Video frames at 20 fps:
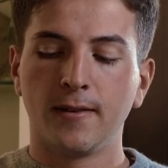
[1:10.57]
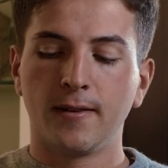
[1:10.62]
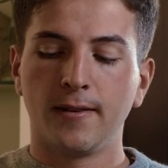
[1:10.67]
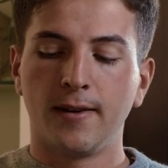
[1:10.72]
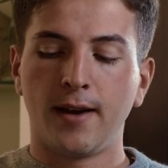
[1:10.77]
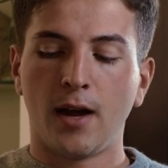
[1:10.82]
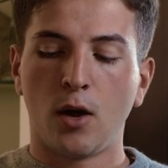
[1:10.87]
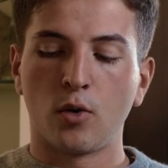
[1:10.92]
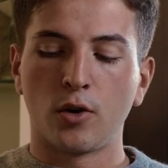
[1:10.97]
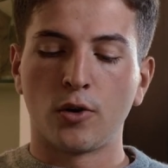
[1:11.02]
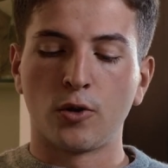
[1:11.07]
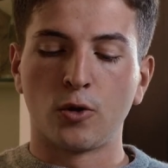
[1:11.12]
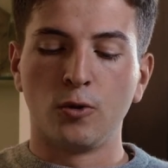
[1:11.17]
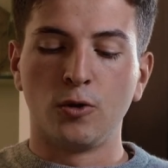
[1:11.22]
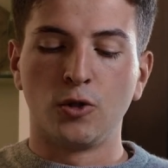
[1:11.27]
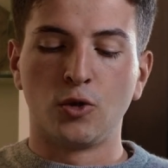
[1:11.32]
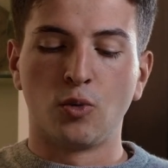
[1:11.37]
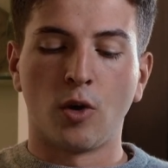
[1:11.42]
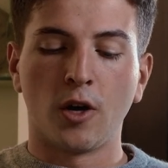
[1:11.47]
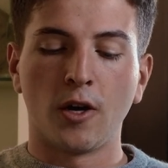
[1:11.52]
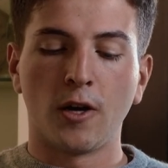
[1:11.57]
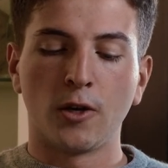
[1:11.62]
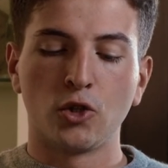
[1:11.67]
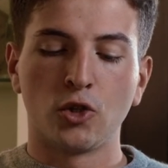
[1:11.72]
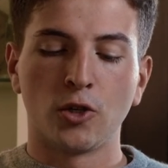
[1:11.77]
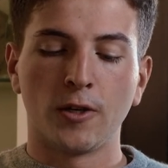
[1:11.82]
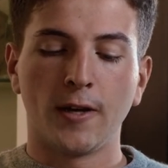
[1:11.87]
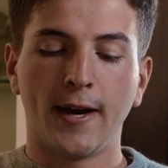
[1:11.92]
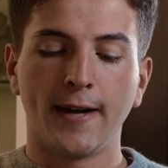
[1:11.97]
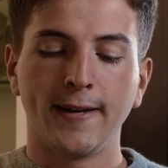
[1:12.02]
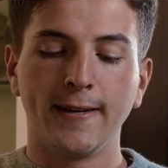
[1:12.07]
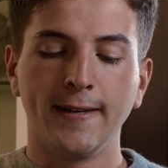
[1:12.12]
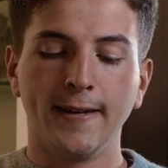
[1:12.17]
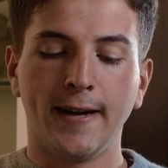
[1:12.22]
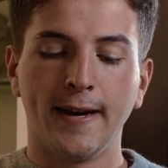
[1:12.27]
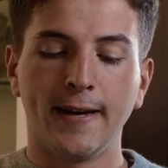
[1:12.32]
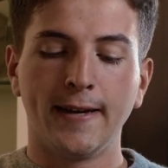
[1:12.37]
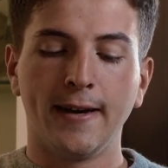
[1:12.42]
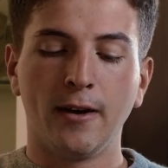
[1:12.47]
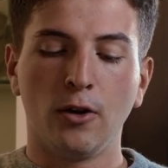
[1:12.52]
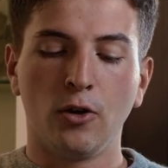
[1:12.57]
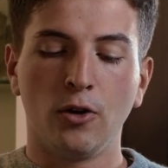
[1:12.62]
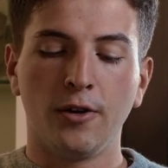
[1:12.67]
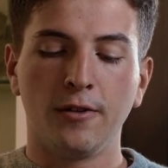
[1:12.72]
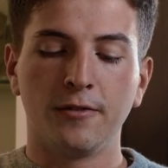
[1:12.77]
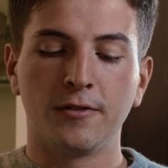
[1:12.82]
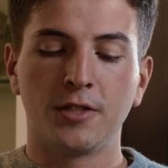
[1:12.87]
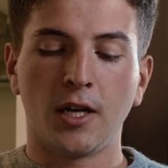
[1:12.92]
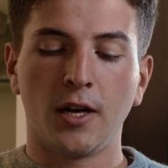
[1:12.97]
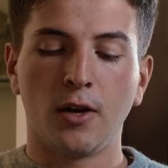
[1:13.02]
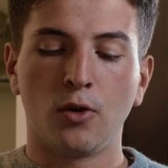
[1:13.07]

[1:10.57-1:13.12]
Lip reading: now includes 199 narratives